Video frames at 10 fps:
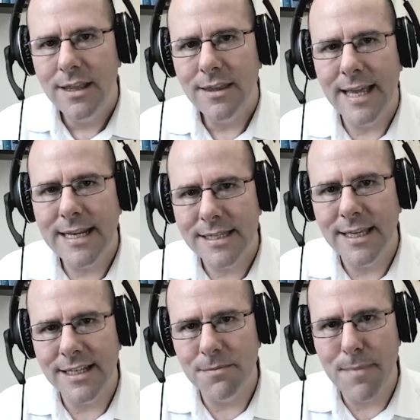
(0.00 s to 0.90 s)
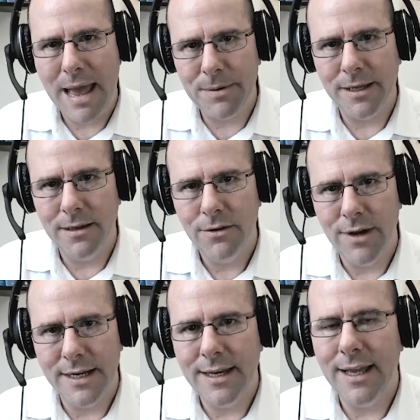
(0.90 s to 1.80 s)
The next thing is mapping,
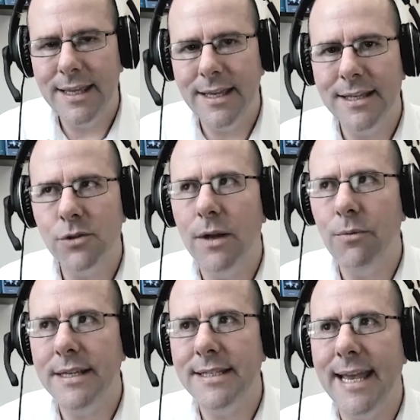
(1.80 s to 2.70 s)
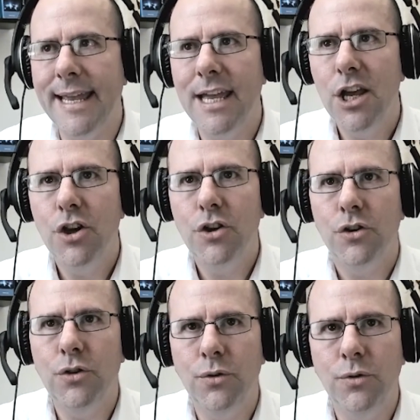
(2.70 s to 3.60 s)
right? Now here's where we say
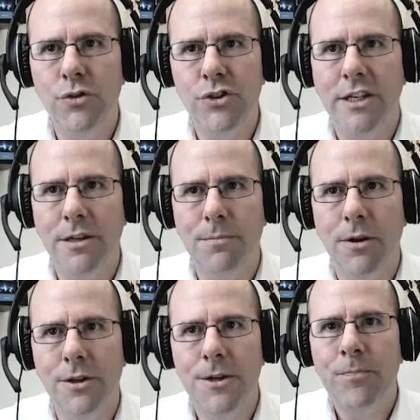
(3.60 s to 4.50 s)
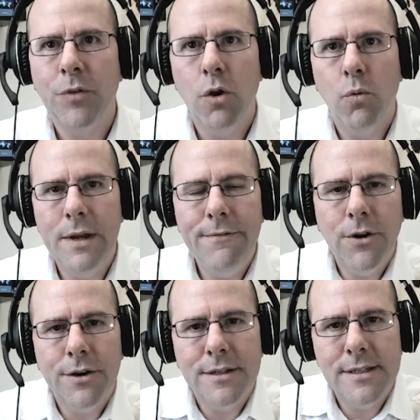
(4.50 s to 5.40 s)
to ggplot, we've
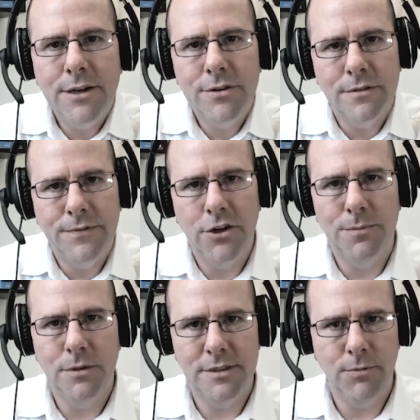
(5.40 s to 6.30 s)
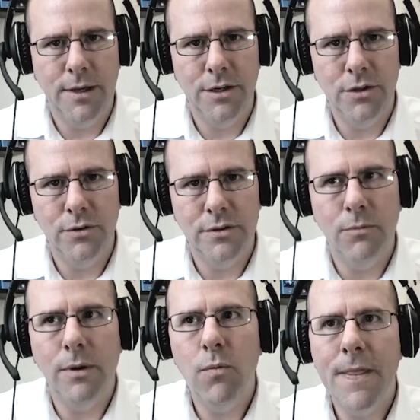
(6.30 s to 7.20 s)
got a series of variables that we're going to use, and
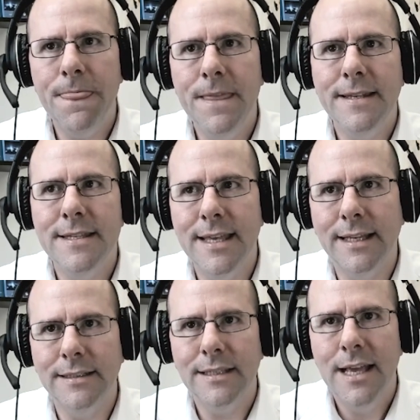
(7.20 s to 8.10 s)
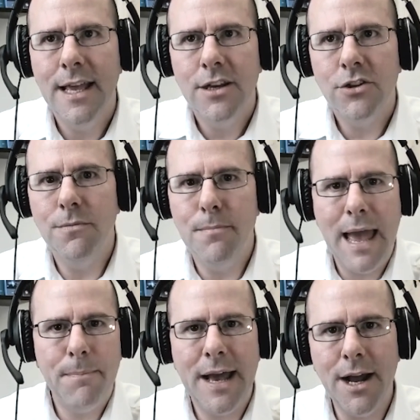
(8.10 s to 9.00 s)
we want these things to
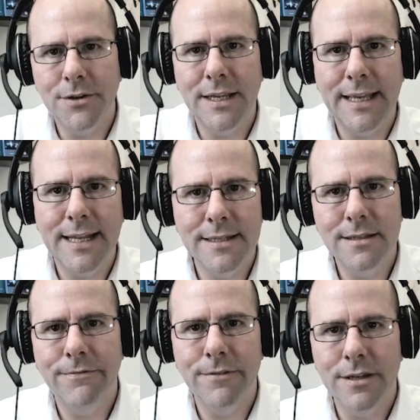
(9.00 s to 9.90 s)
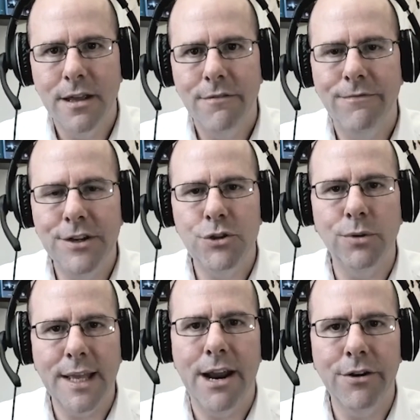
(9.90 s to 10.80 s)
map out against different visual
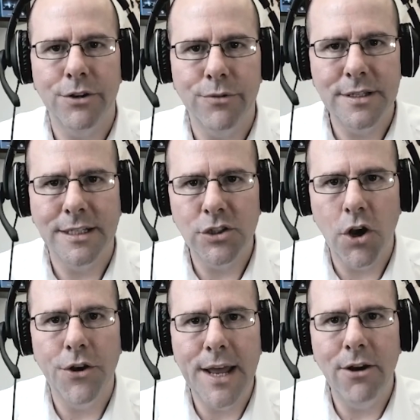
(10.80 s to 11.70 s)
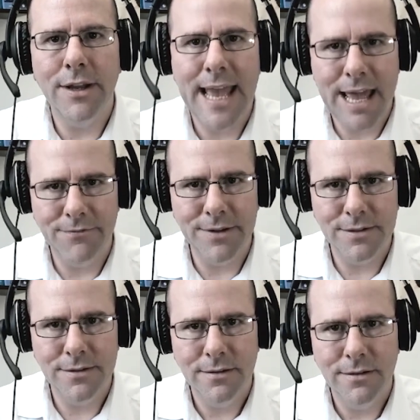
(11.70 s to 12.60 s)
characteristics on our
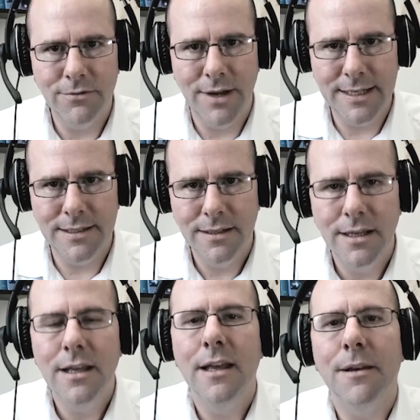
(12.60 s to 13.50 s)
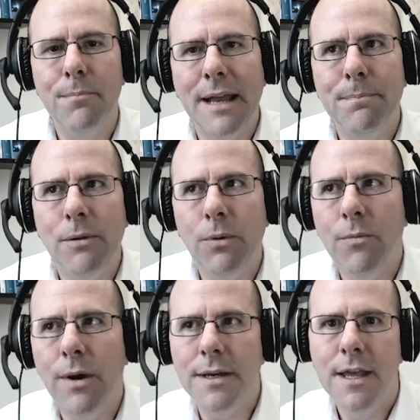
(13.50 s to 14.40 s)
canvas, right? It might be we
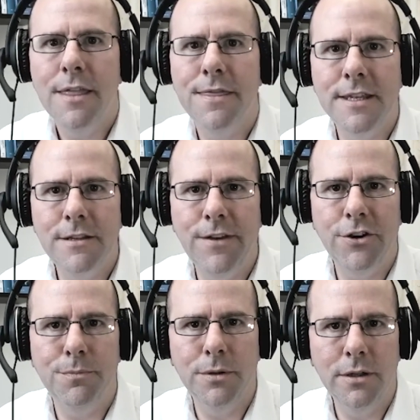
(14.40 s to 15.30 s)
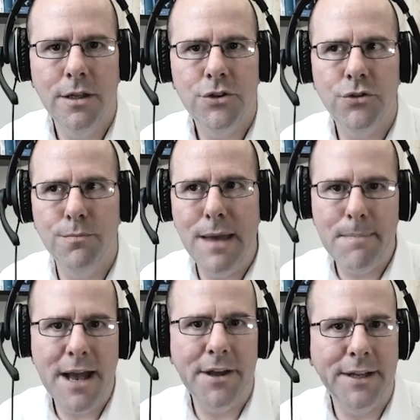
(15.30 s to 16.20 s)
want this variable to map
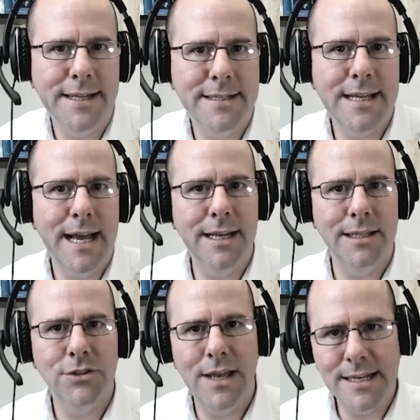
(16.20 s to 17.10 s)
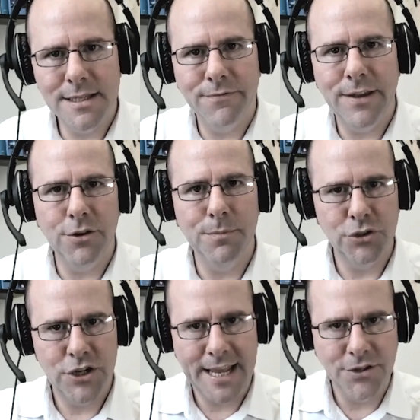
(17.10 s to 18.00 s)
out against color. So as the variable
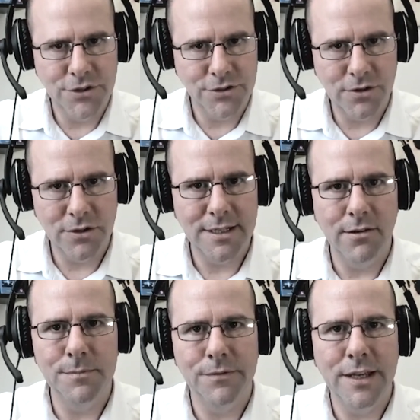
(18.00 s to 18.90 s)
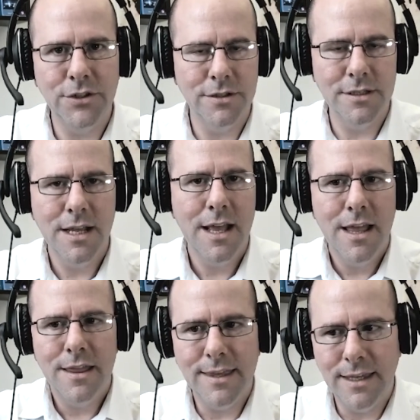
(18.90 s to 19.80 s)
changes across our observations,
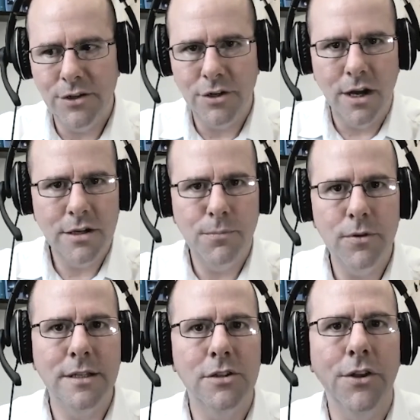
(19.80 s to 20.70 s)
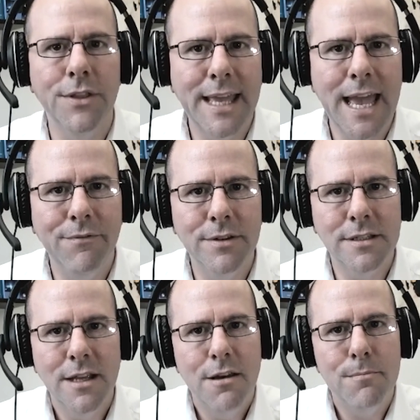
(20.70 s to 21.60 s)
the data points on the canvas
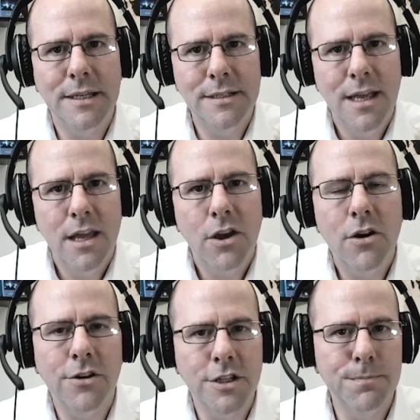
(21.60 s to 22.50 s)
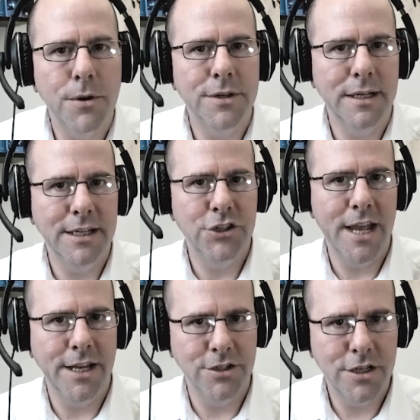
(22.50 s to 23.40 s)
must correspondingly
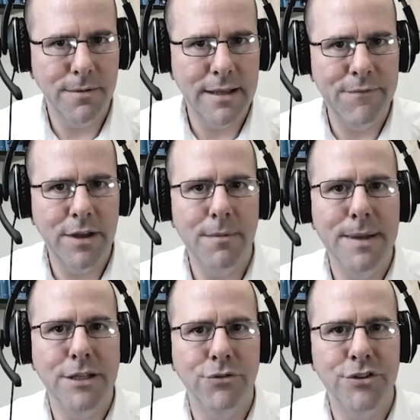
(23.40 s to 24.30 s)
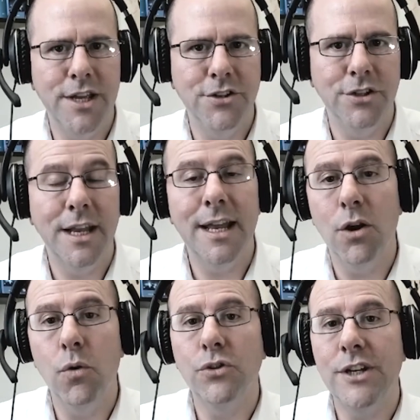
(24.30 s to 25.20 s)
change, have a commensurate change in color,
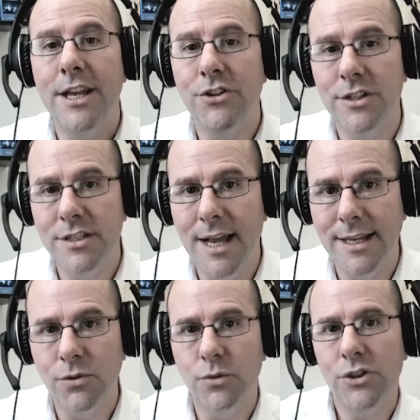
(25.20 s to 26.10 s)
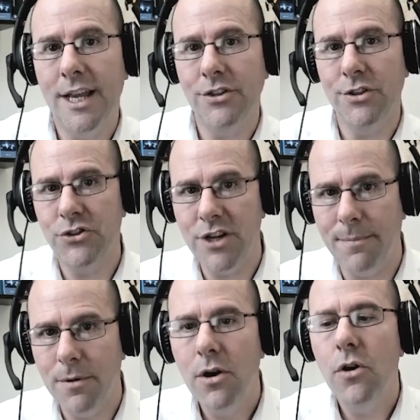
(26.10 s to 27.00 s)
or change in size, or change in shape,
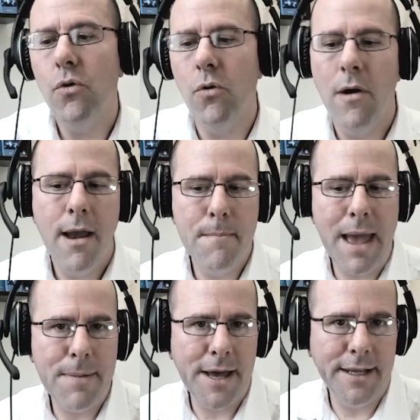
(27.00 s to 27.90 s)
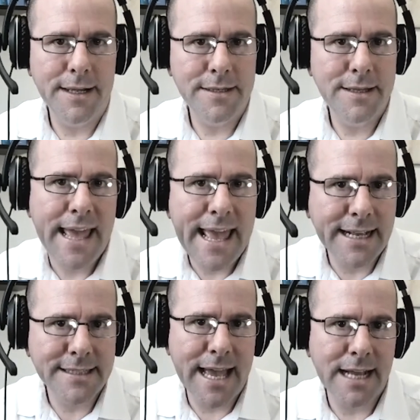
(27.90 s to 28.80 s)
or map out against the
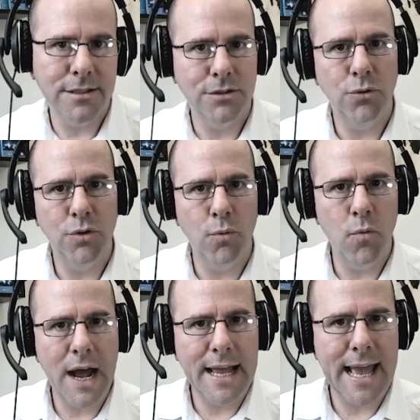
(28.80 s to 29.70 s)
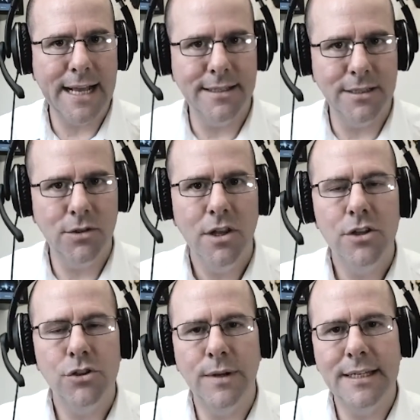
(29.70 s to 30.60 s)
x-axis or the y-axis.
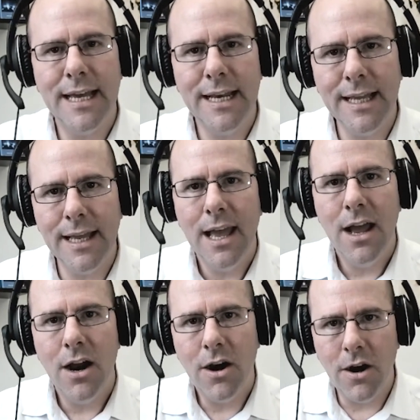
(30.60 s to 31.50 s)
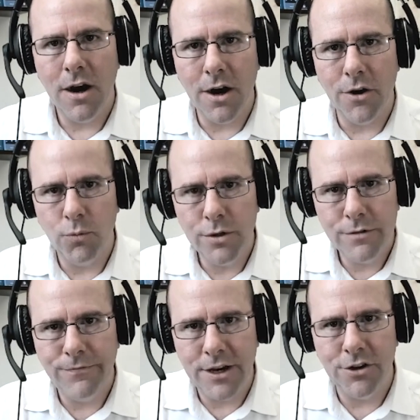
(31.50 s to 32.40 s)
So we're telling R which
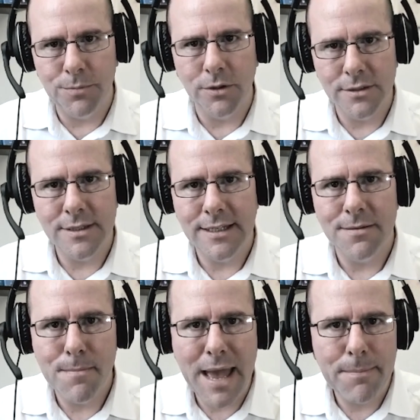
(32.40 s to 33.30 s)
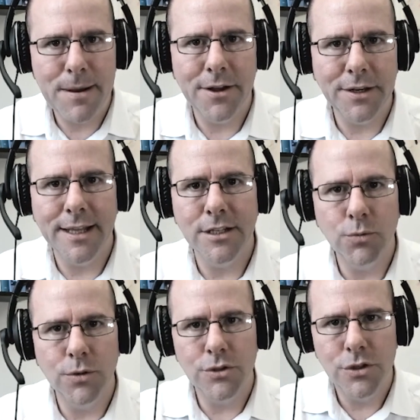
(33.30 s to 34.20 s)
variables need to map out against
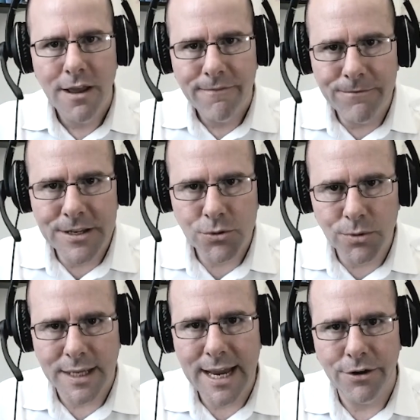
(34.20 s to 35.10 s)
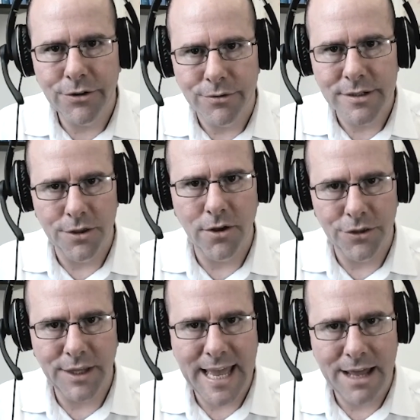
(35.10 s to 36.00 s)
which visual characteristics on the
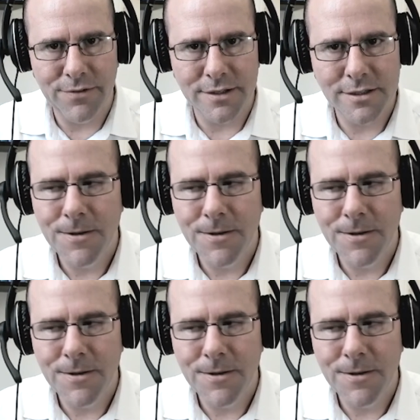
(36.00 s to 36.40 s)
canvas.